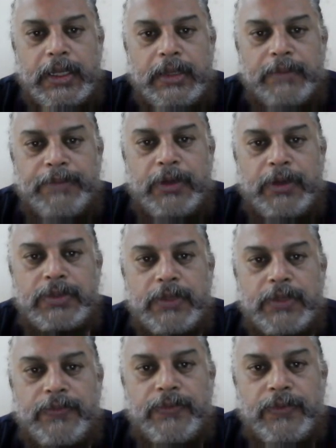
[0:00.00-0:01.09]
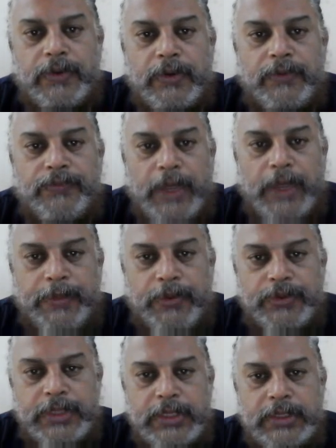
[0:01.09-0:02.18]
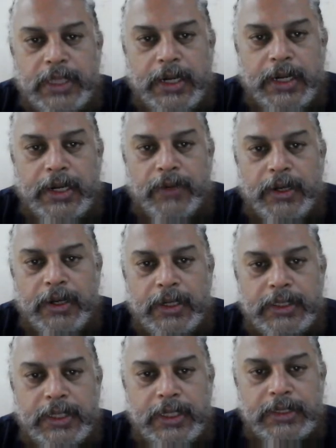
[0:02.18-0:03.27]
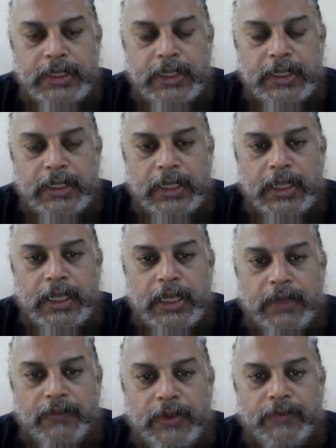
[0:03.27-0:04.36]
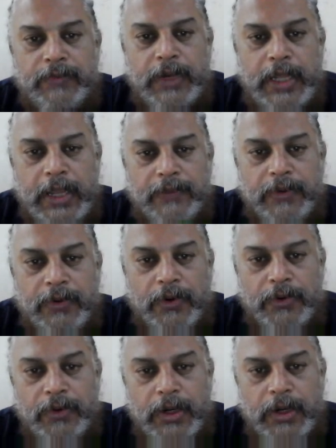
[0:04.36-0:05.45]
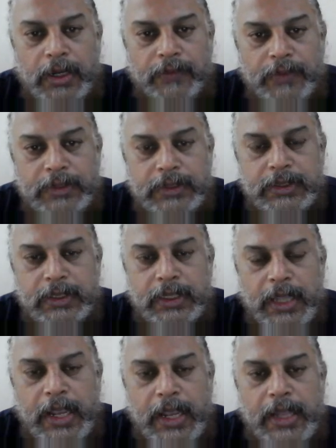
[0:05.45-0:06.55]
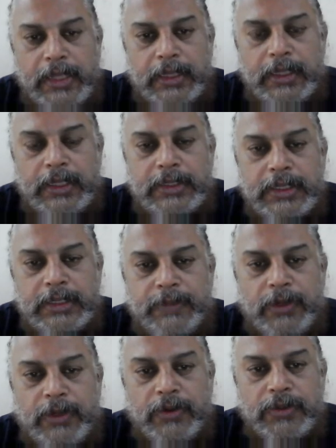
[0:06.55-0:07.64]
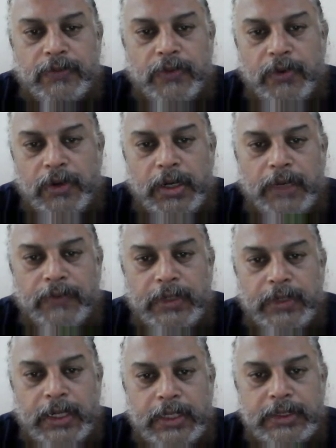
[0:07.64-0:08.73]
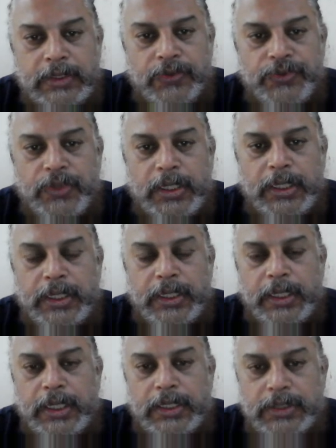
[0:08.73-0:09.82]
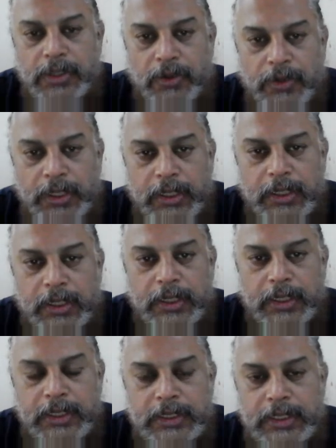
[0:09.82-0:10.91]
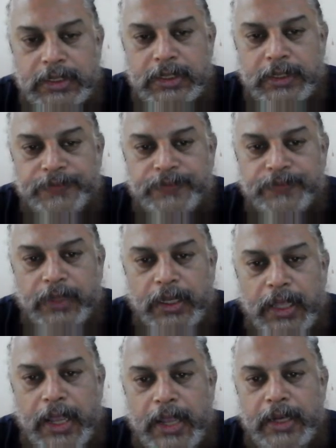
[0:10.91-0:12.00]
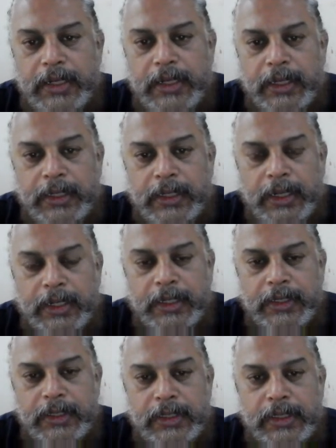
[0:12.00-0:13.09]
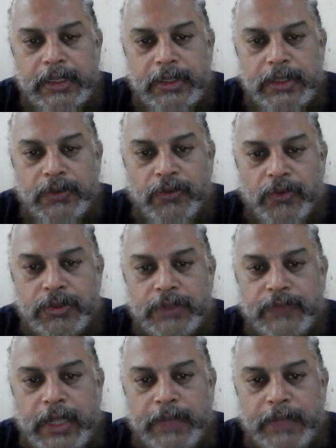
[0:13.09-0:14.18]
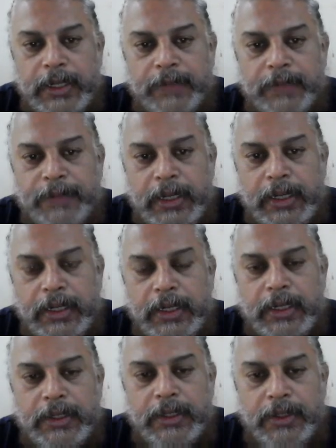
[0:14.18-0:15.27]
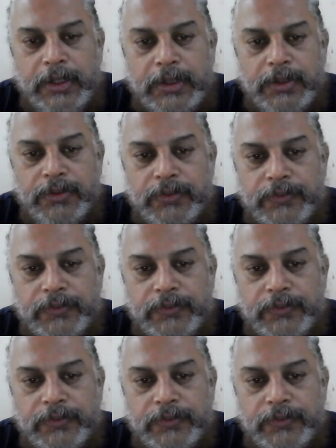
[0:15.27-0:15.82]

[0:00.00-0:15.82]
because of fibrosis, irregular regeneration, we will have nodular livers, and the disease because of nodular liver, that is usually cirrhotic disease, and in the later course of time it may turn to